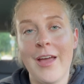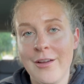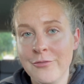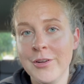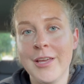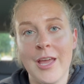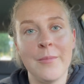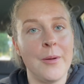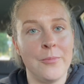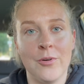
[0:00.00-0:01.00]
every
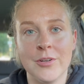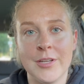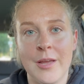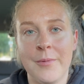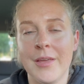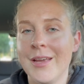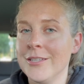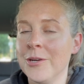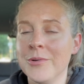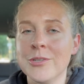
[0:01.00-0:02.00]
game I prototype in
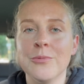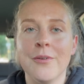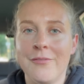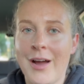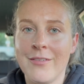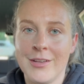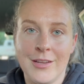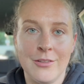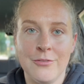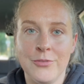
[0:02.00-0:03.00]
case I want to revive it
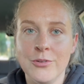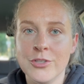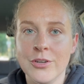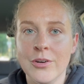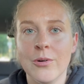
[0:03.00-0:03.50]
in the future